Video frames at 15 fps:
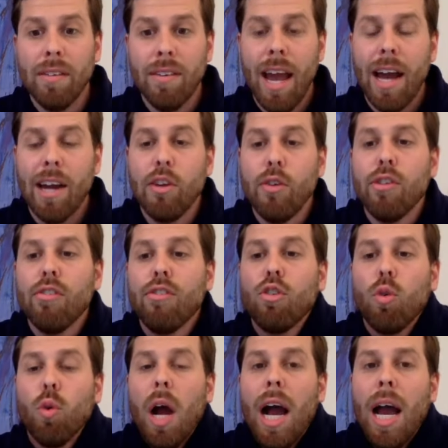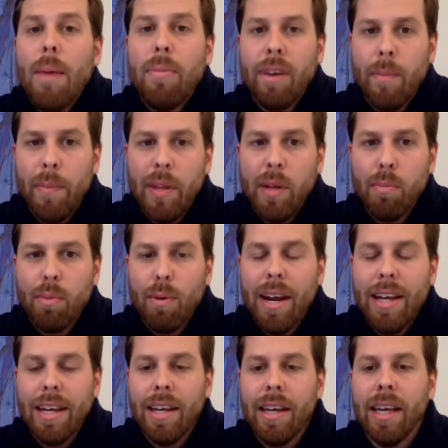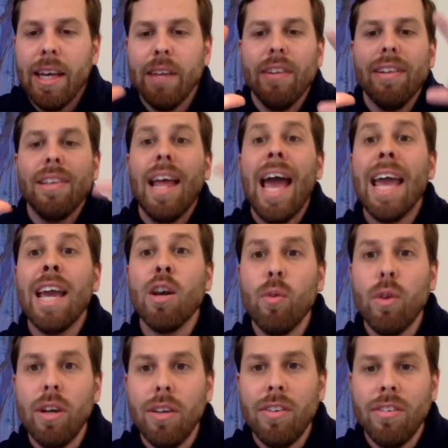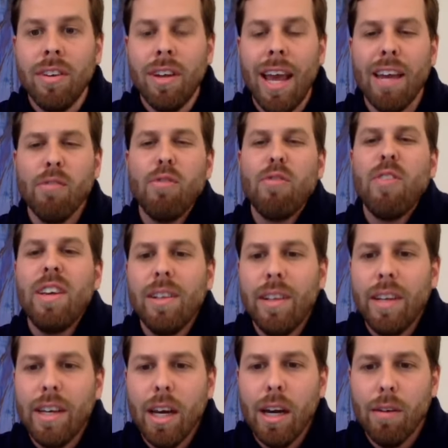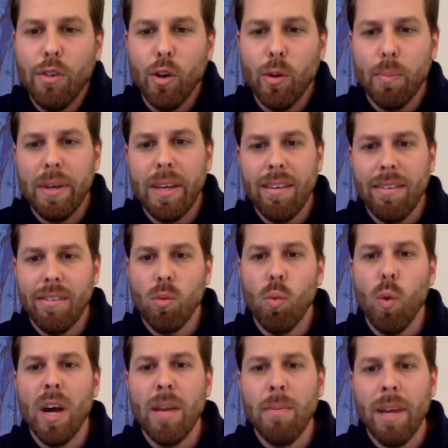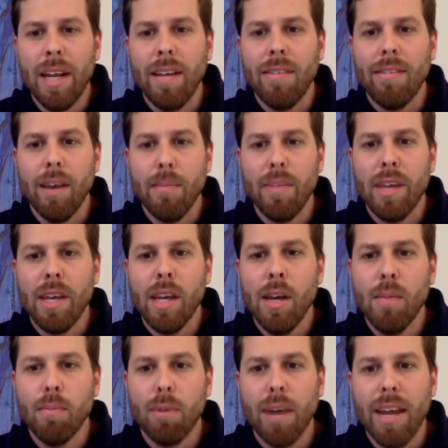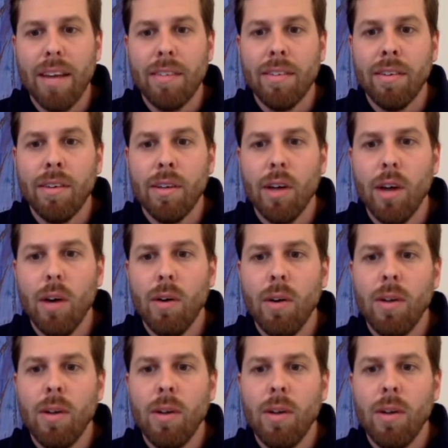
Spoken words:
How do you describe something breaking in the language and feeling of your piece? 1 minute. Something breaks. Go.